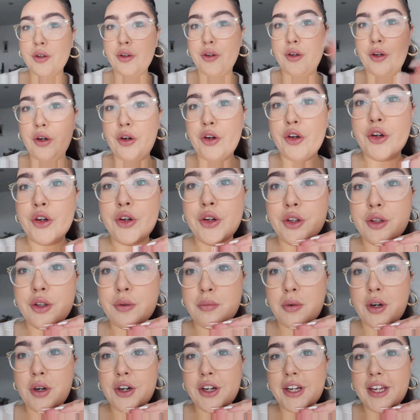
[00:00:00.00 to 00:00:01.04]
good
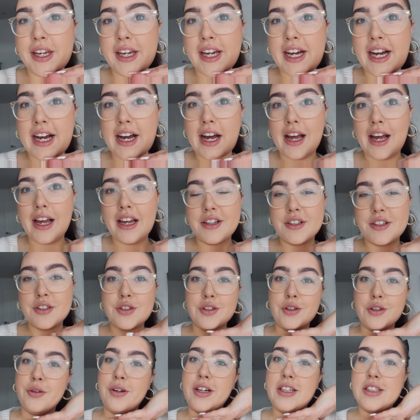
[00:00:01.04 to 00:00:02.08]
morning guys
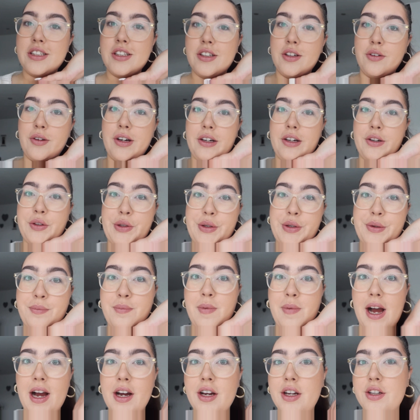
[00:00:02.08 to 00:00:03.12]
so it's welcome
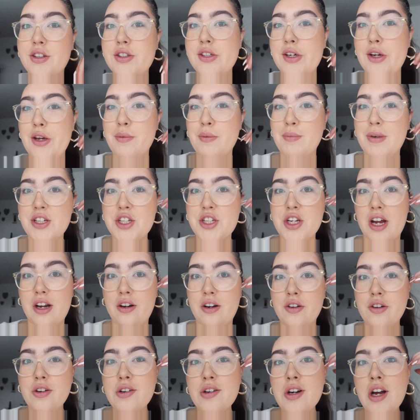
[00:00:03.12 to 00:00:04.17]
back to my
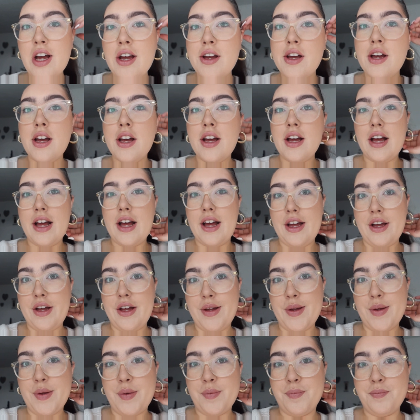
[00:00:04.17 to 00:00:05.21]
channel
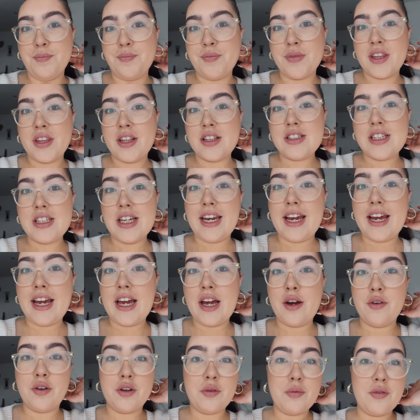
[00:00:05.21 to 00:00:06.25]
um
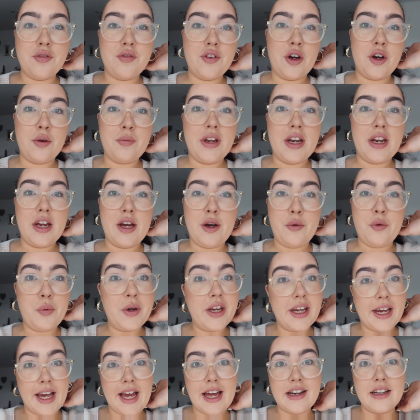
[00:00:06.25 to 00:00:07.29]
today i'm going to be filming a
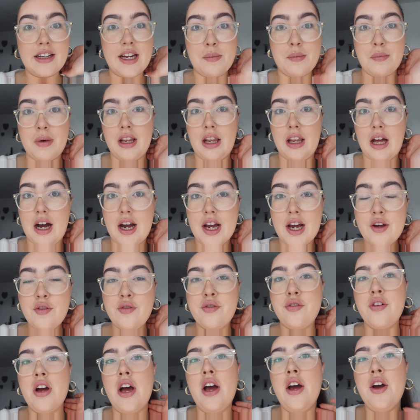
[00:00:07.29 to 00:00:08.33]
weekend in my
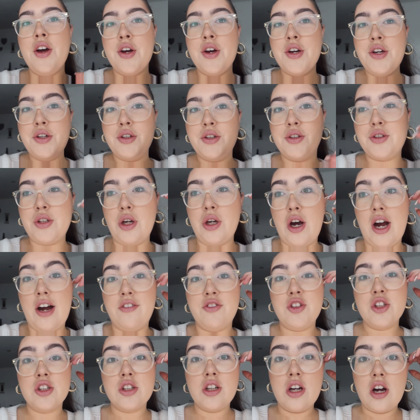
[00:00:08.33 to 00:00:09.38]
life so
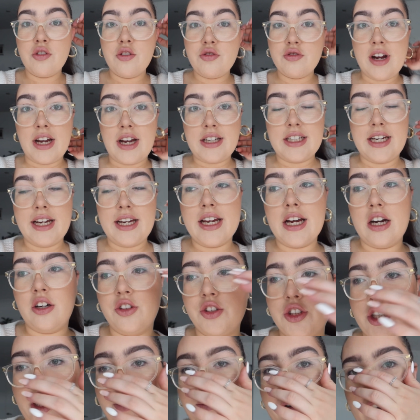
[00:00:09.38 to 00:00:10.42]
i've just got ready i'll
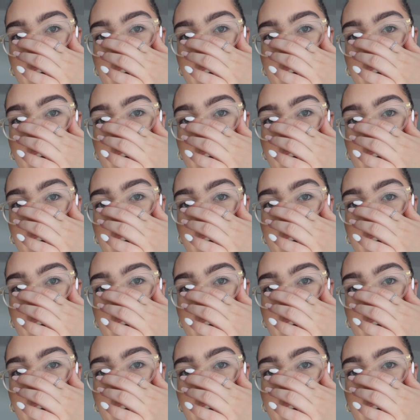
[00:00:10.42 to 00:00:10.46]
show you my